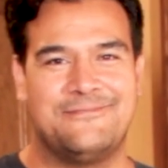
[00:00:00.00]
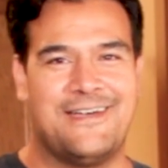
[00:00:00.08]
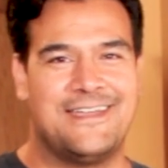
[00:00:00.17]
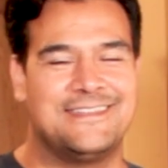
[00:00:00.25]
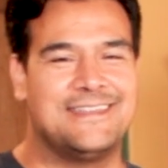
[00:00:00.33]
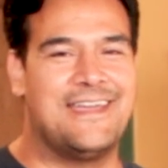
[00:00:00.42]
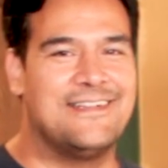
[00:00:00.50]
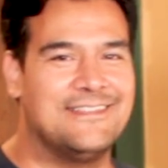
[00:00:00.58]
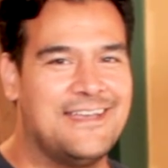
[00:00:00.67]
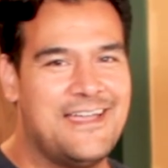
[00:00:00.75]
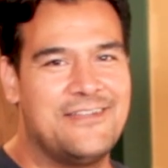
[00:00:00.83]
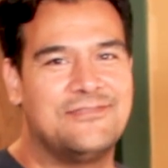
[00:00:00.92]
in my entire
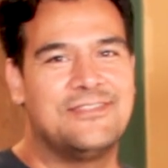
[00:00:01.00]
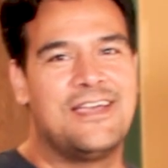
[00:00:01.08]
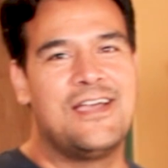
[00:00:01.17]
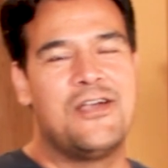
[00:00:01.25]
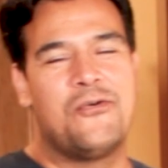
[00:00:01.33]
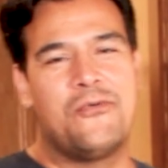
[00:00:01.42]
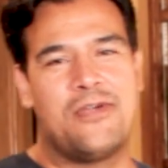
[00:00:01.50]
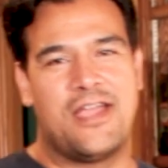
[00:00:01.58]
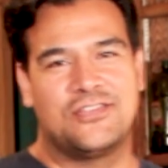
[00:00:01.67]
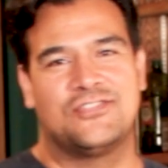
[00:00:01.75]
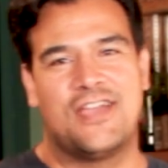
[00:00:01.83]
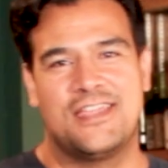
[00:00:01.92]
life where
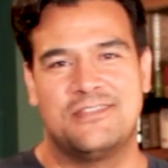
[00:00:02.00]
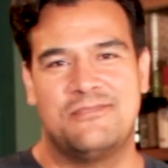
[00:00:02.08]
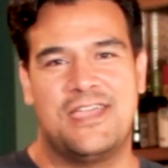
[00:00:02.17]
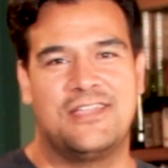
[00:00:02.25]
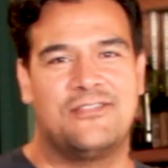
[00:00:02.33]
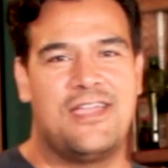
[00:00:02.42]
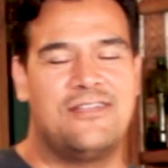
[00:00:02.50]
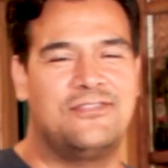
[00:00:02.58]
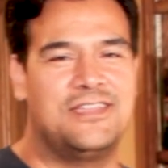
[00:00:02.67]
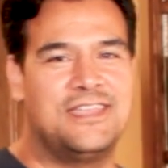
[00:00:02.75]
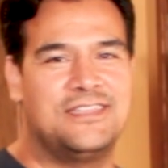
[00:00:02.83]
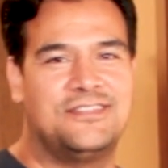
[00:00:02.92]
I tried to make
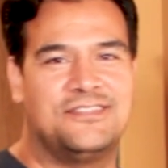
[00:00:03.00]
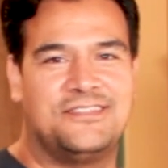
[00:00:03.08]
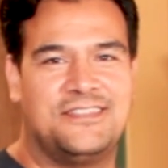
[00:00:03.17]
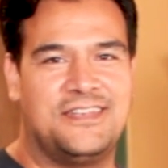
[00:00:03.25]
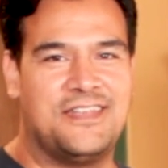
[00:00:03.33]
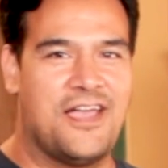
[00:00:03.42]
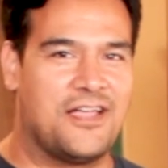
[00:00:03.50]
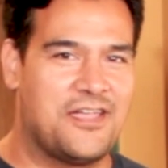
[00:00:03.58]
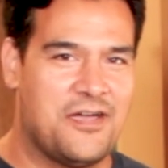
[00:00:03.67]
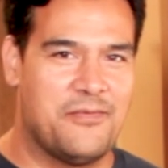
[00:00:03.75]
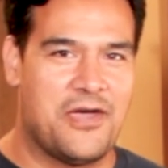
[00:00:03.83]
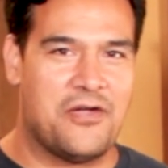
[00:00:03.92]
gravy, it just did not
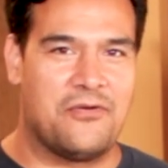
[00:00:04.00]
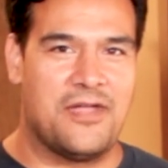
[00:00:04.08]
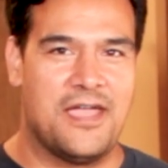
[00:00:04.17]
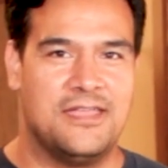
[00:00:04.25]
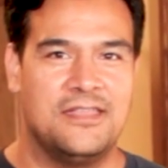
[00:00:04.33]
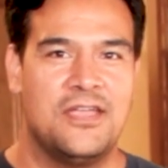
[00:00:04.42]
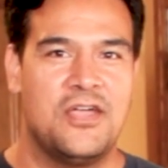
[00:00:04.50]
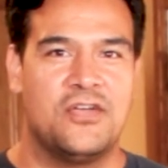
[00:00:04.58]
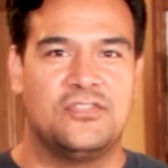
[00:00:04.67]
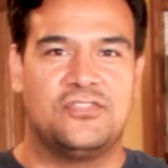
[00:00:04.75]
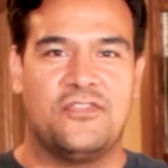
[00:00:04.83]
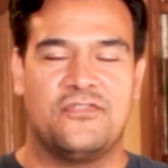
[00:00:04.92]
come out right.
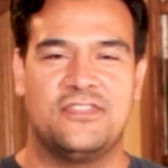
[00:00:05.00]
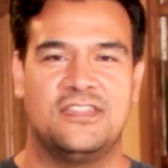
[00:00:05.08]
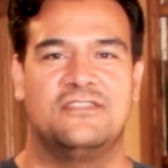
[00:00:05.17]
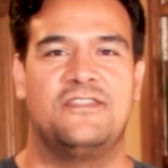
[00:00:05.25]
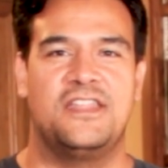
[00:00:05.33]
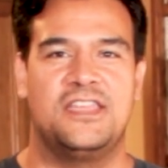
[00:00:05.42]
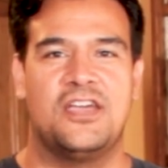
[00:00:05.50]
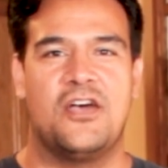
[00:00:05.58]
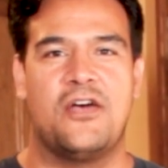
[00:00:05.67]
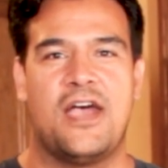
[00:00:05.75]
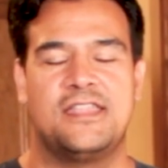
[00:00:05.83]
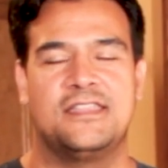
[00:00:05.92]
So for this
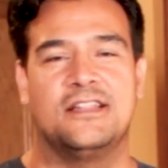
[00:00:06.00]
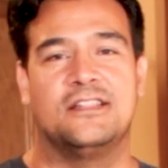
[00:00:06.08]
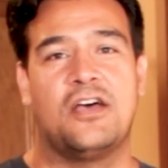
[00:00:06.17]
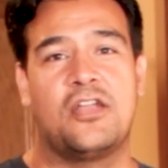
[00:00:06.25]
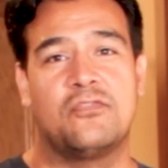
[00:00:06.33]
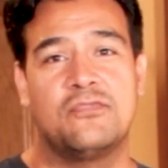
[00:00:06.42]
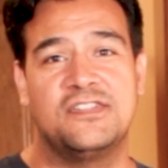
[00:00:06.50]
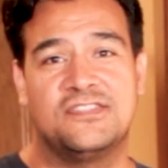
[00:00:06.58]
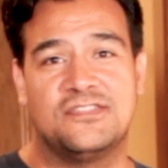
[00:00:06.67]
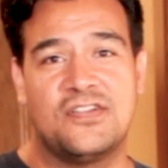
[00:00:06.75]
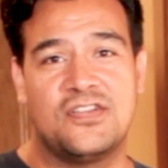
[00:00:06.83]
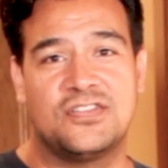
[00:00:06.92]
video, I did a lot of
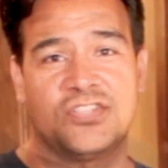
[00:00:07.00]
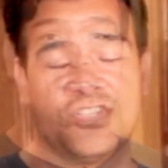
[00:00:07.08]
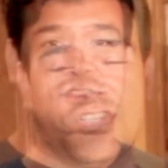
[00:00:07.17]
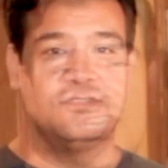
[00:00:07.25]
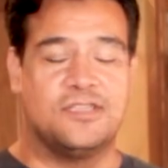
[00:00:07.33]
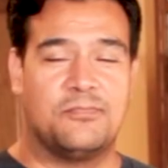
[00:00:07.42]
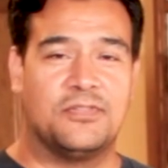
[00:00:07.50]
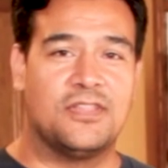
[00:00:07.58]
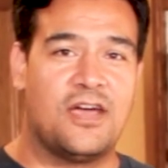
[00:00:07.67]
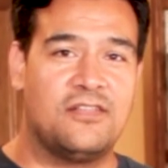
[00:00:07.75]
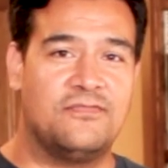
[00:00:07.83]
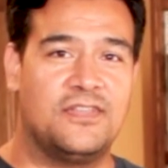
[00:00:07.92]
research, looked up a
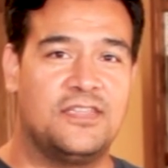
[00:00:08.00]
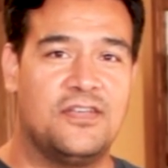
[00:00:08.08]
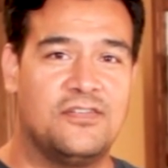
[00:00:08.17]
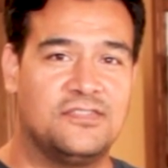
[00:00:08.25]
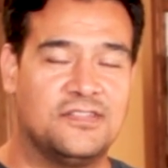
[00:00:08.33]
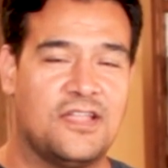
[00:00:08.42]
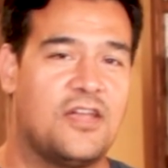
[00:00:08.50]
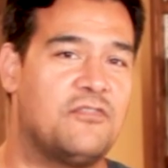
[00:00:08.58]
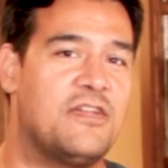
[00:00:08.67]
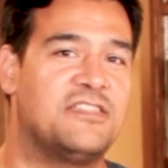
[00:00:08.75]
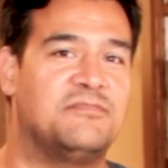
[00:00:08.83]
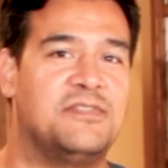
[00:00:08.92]
lot of videos, a lot of
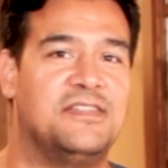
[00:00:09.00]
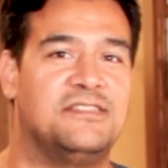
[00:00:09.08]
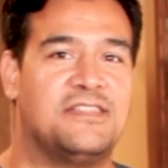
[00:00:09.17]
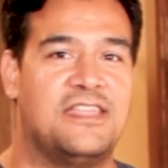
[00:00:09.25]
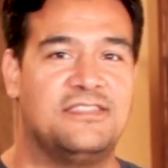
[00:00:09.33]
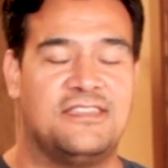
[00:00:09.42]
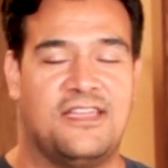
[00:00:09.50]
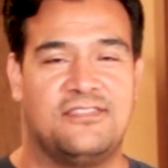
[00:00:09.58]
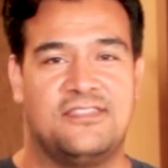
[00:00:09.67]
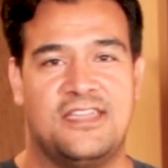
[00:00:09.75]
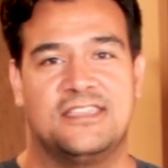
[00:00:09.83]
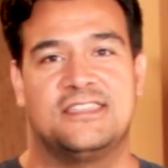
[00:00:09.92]
recipes, and I
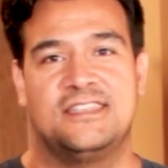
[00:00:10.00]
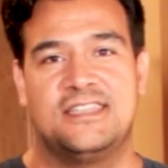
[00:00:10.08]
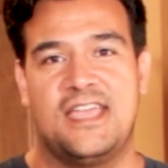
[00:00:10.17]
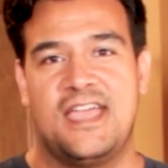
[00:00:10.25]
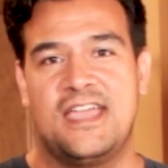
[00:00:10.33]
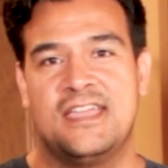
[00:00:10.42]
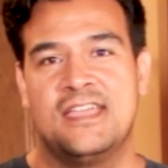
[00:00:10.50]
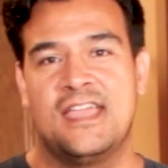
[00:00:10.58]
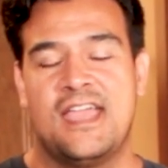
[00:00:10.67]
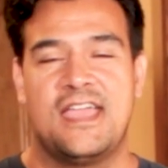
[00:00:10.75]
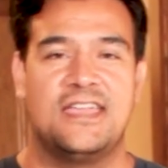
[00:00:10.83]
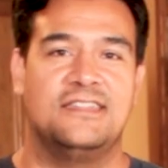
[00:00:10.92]
think today
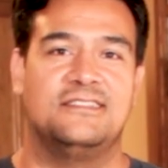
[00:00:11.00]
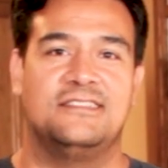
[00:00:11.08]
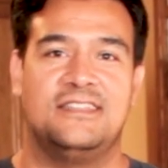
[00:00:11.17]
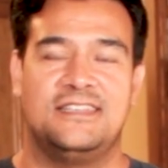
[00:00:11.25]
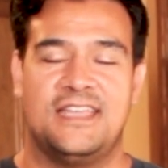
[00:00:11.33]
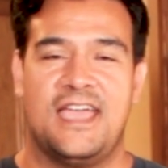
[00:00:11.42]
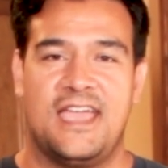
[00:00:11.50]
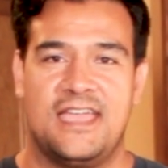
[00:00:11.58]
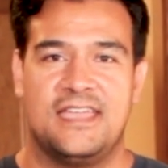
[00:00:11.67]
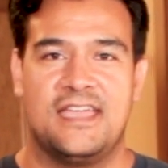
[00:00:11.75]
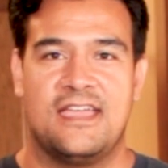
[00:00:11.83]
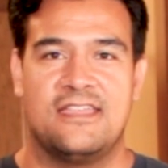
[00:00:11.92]
is the
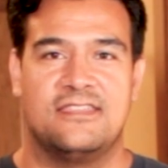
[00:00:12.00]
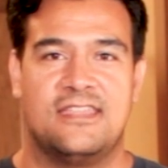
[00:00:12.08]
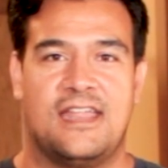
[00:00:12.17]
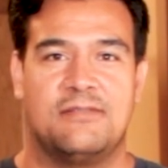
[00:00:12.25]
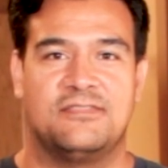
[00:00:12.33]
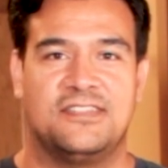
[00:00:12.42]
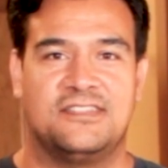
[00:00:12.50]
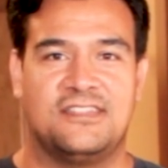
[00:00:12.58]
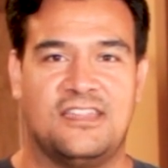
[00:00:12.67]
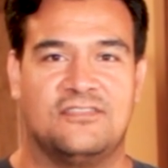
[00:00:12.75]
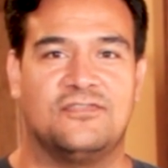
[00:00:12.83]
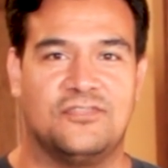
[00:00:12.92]
day that I'm
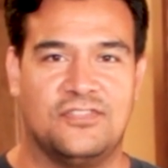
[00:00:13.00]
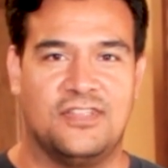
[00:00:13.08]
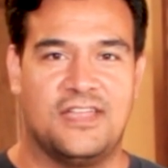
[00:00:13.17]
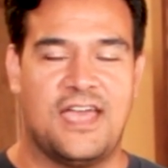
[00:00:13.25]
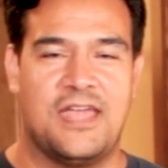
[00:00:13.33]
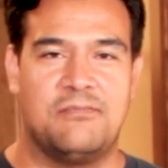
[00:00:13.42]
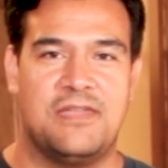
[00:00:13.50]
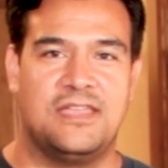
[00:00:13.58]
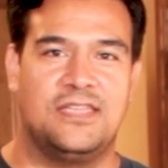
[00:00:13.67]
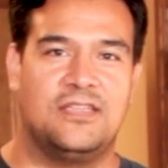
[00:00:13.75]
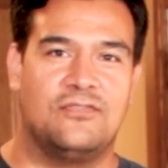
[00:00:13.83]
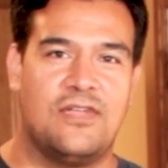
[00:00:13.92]
successful at
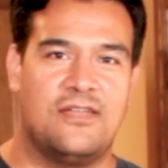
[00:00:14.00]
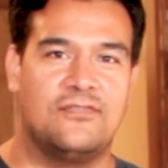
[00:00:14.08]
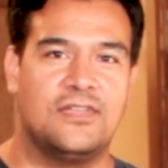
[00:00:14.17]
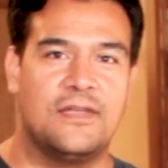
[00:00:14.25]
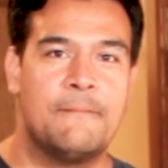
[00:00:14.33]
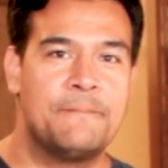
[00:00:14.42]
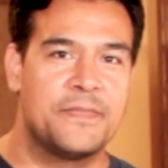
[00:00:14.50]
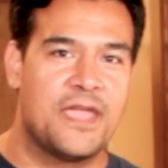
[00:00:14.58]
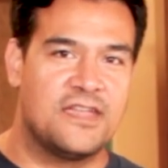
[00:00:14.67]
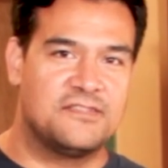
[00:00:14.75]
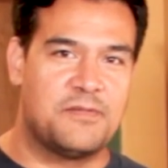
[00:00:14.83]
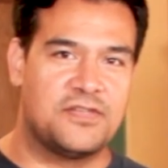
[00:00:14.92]
making gravy.
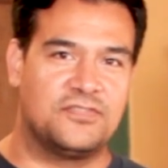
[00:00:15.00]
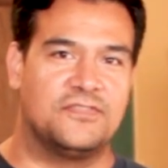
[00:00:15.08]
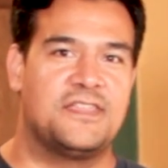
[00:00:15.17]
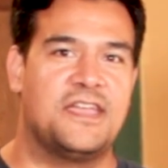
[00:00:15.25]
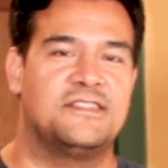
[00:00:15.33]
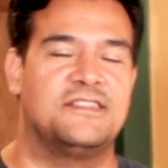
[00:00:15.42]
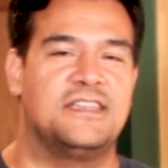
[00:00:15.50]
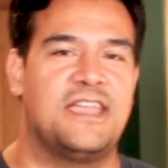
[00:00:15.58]
Special thanks to